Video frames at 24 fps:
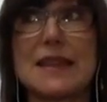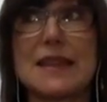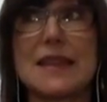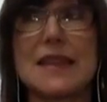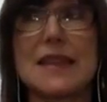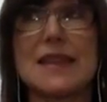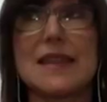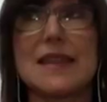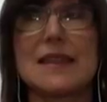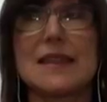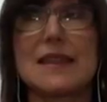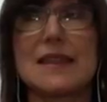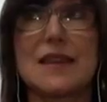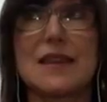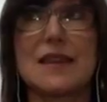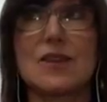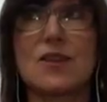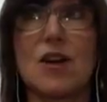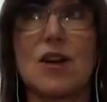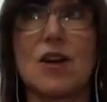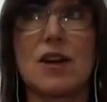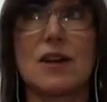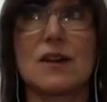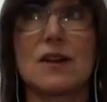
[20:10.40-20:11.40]
There
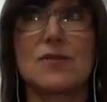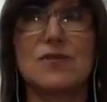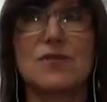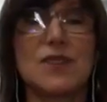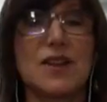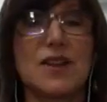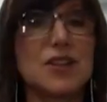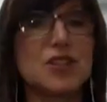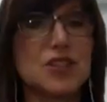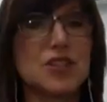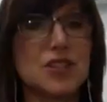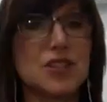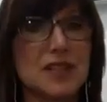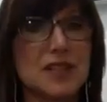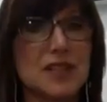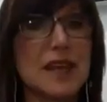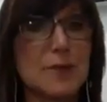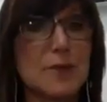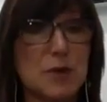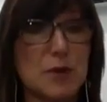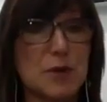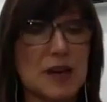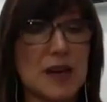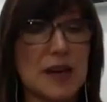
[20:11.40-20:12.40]
are functional
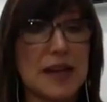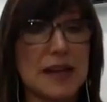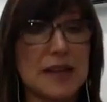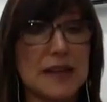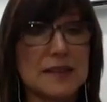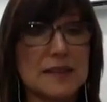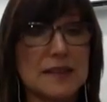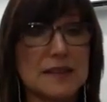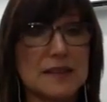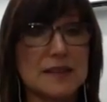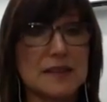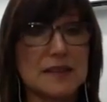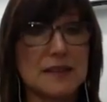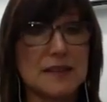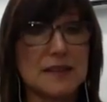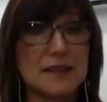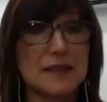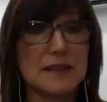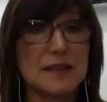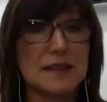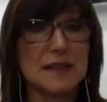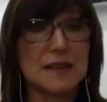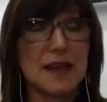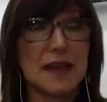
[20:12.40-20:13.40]

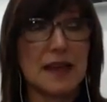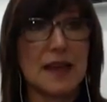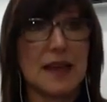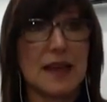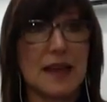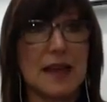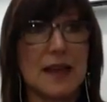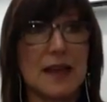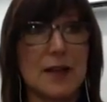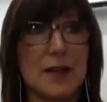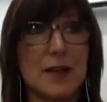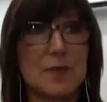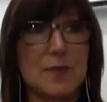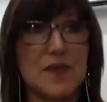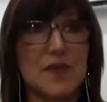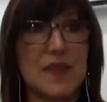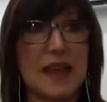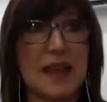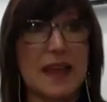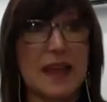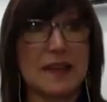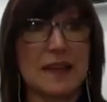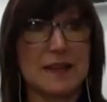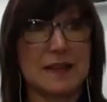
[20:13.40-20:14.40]
MRIs
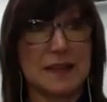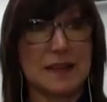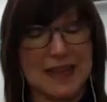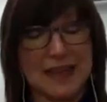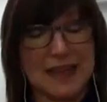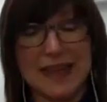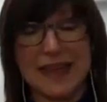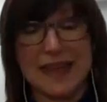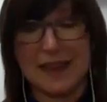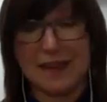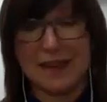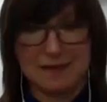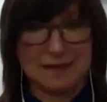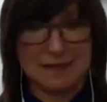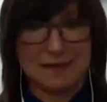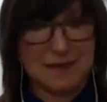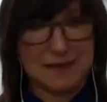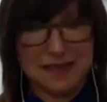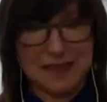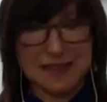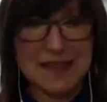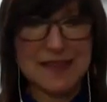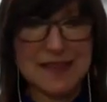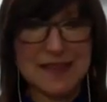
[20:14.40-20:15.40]
that can
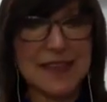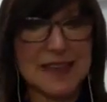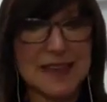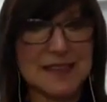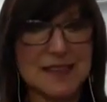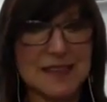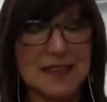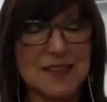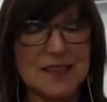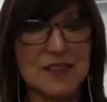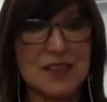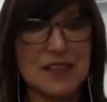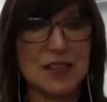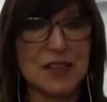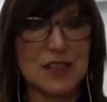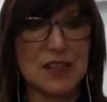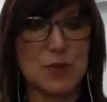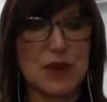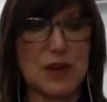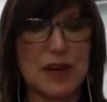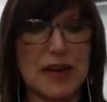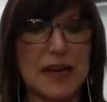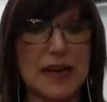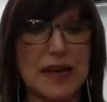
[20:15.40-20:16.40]
see the activity in the
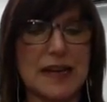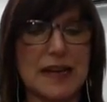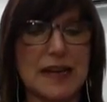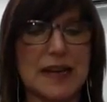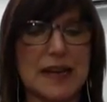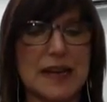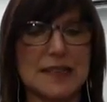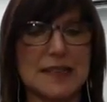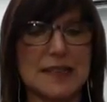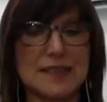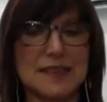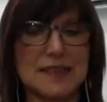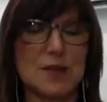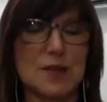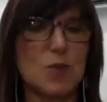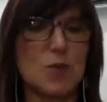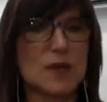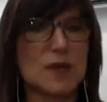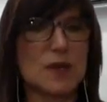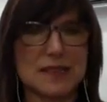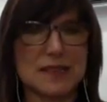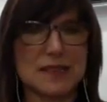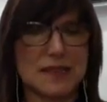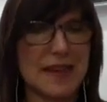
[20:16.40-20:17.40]
brain and see
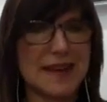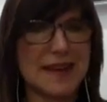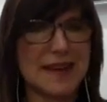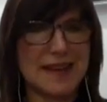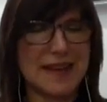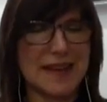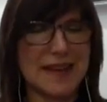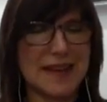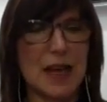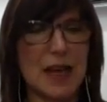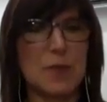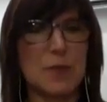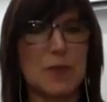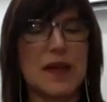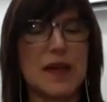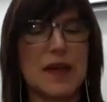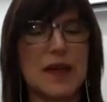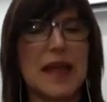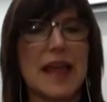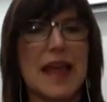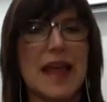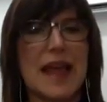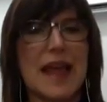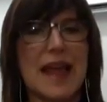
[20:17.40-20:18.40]
what's lighting up.
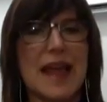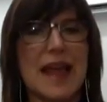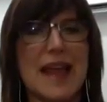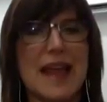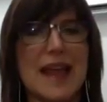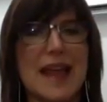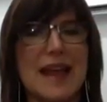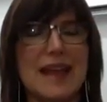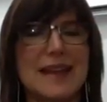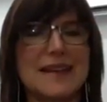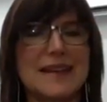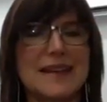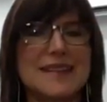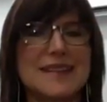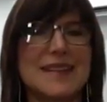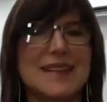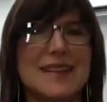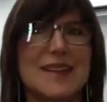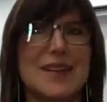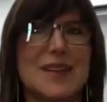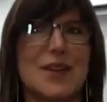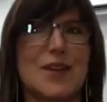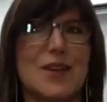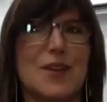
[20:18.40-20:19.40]
And
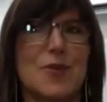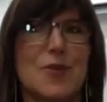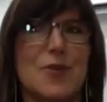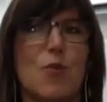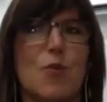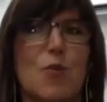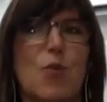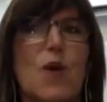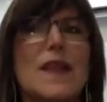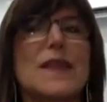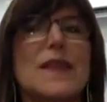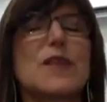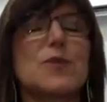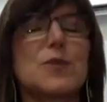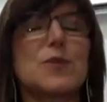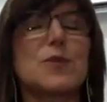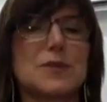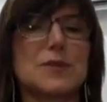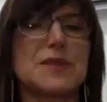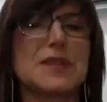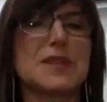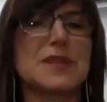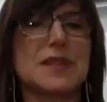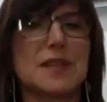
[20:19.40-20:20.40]
when the
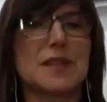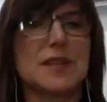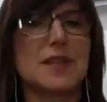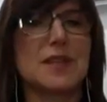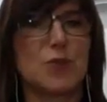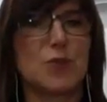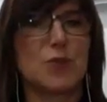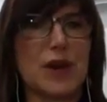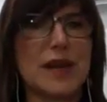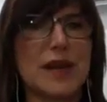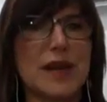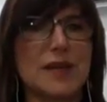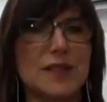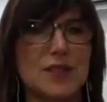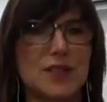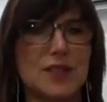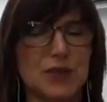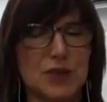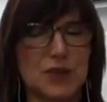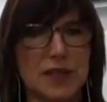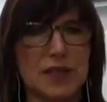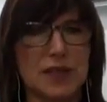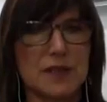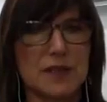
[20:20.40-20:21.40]
reptilian brain is
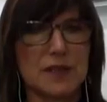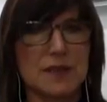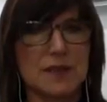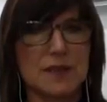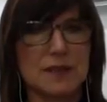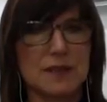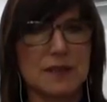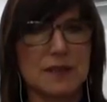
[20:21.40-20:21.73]
triggered,